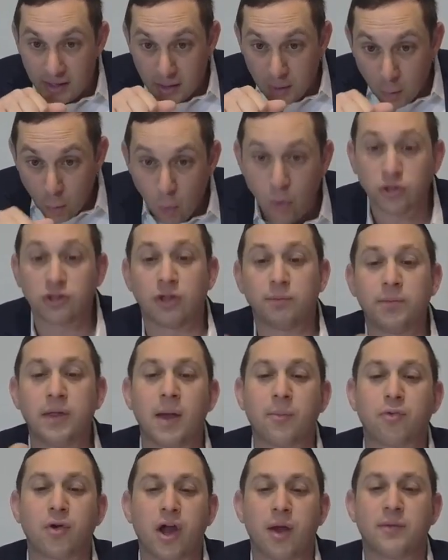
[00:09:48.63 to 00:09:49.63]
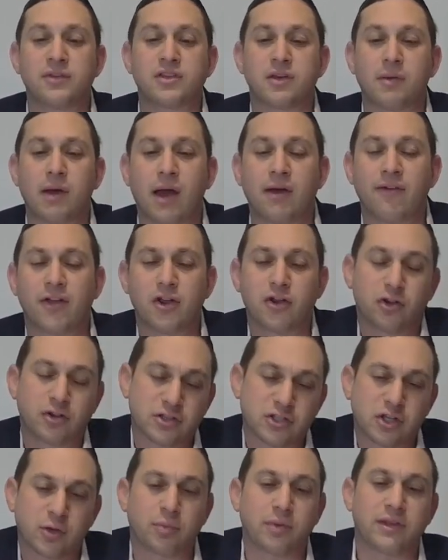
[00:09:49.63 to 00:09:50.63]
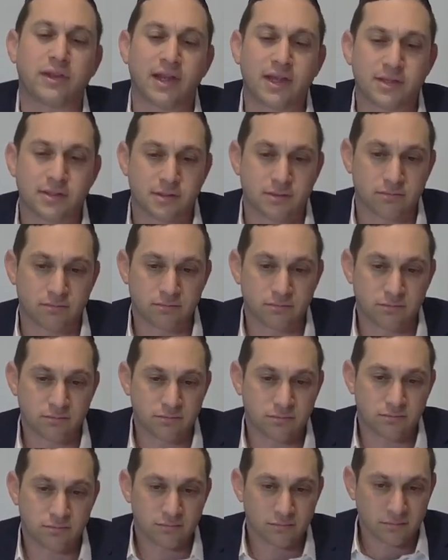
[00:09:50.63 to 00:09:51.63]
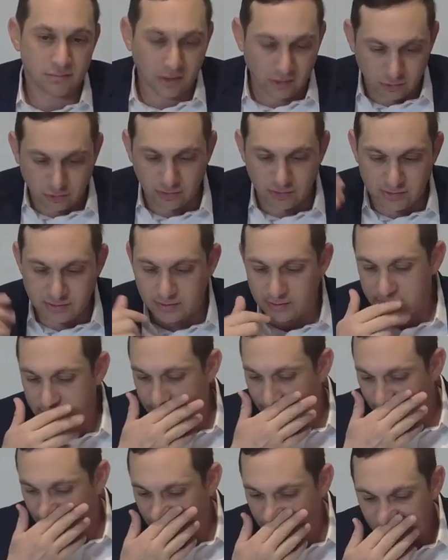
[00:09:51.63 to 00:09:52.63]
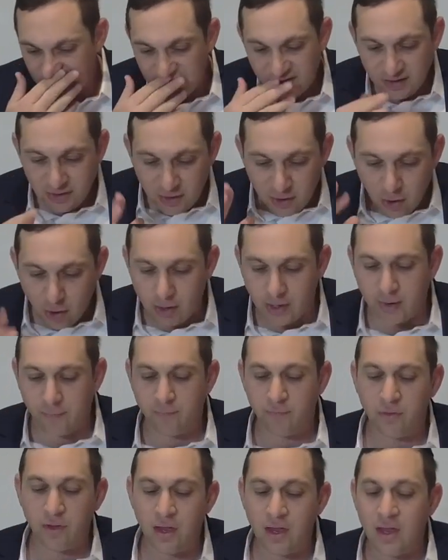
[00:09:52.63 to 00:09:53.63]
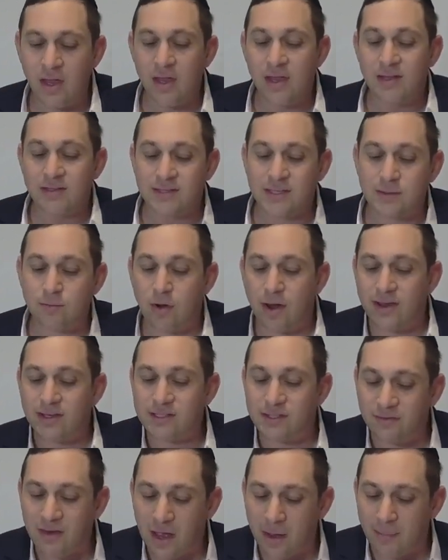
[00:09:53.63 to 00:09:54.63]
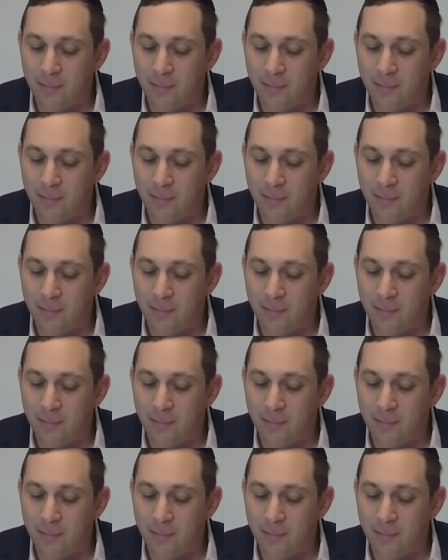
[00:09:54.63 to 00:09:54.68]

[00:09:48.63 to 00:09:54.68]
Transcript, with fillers: it wouldn't be a problem to allow later because it completely is. That's what says. Okay. same way If